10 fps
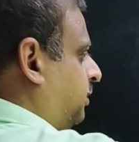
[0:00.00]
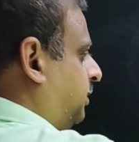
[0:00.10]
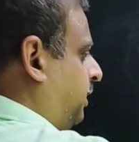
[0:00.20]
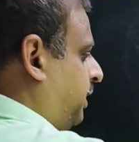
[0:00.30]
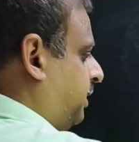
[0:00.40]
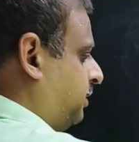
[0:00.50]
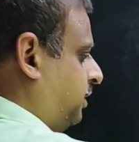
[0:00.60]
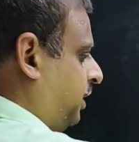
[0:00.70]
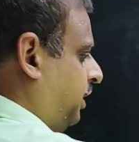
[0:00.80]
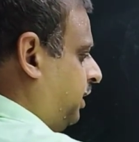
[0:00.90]
let us
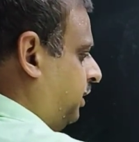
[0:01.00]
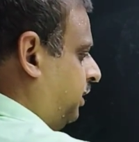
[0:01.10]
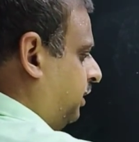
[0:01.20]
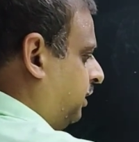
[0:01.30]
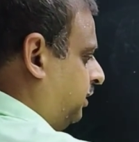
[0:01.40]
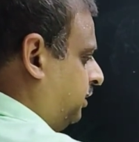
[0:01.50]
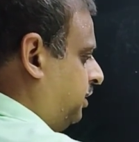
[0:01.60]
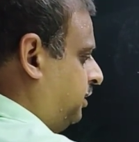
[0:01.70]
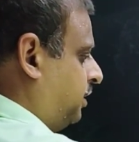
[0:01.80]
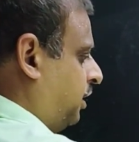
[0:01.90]
say,
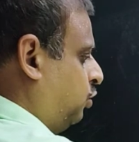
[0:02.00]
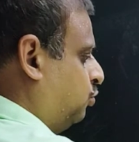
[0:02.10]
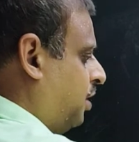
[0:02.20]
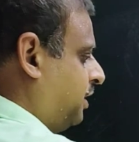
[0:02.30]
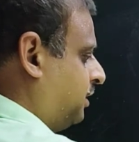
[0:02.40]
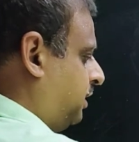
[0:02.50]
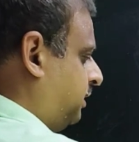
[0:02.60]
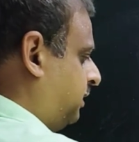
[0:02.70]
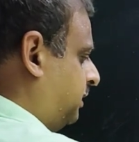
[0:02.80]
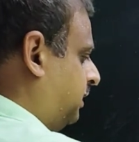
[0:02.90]
these are two
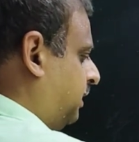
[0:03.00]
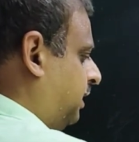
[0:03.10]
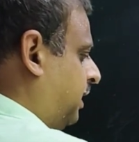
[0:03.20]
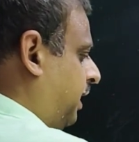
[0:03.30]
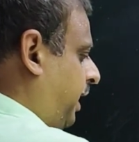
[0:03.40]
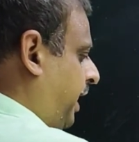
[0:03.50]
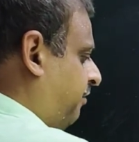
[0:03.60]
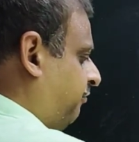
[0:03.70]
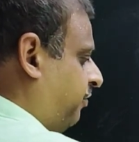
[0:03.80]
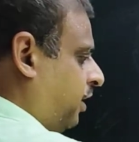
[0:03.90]
masses,
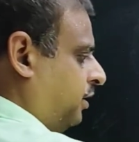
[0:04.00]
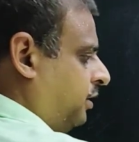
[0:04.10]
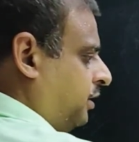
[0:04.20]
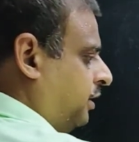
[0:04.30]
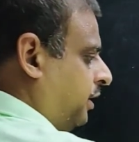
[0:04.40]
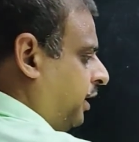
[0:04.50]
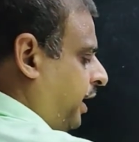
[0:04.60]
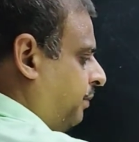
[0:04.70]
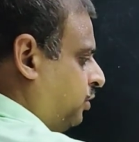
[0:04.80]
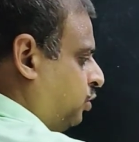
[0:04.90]
m1,
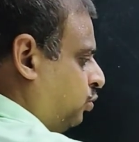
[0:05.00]
m2.